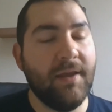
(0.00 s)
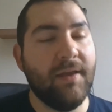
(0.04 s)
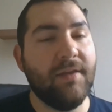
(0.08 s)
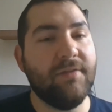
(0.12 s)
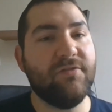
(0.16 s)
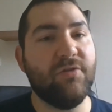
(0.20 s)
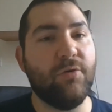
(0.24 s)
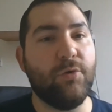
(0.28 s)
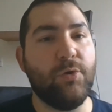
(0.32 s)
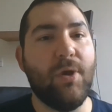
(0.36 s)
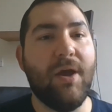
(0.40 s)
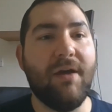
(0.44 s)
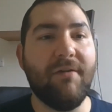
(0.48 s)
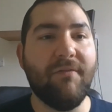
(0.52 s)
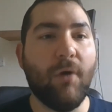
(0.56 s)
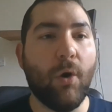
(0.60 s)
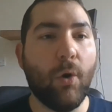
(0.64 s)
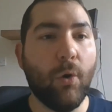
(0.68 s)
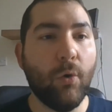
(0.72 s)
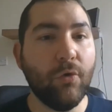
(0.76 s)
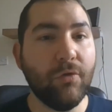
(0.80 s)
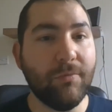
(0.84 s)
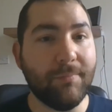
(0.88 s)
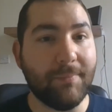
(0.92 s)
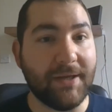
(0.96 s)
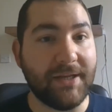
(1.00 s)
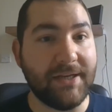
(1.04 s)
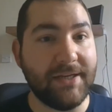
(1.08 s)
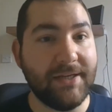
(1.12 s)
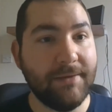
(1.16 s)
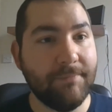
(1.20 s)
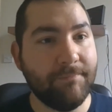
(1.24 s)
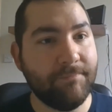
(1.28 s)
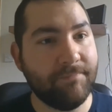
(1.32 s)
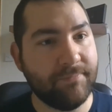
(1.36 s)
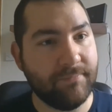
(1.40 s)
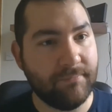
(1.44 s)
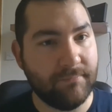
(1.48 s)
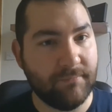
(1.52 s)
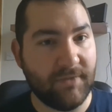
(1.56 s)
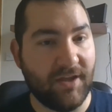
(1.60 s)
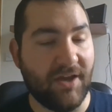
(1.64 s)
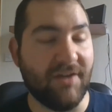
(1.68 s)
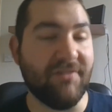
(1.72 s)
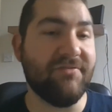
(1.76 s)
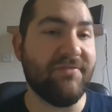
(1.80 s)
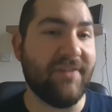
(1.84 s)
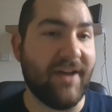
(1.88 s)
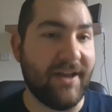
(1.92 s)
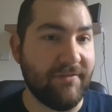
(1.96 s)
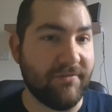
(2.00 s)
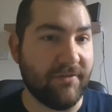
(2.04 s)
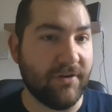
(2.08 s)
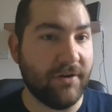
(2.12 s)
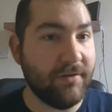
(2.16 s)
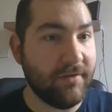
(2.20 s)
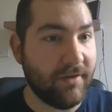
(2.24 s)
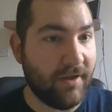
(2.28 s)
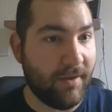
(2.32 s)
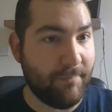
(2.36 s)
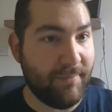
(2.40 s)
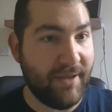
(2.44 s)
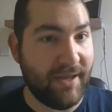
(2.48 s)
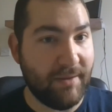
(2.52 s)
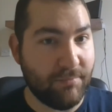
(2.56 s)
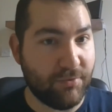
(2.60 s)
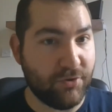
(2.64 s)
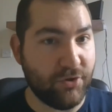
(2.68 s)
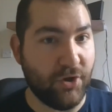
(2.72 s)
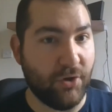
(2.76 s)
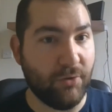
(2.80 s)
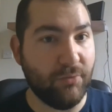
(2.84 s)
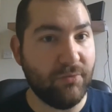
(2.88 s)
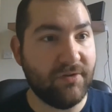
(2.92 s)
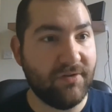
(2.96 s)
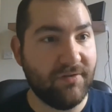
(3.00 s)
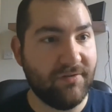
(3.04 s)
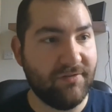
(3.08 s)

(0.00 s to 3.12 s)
So you have old money, a fiver, a paper note,